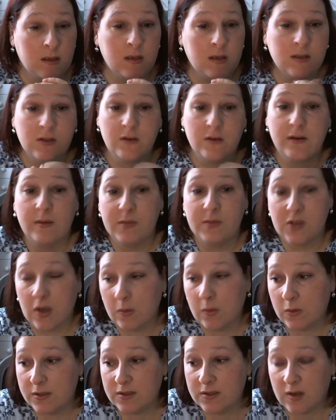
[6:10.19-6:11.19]
Sorry, I'm type
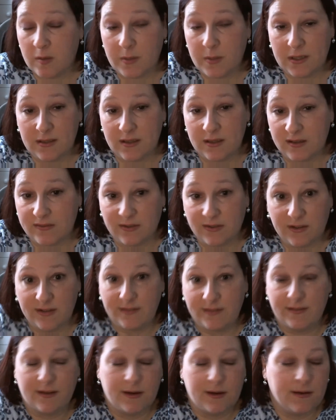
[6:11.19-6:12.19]
1 diabetic, if I didn't
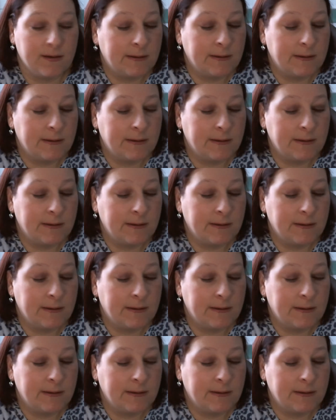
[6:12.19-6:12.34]
say.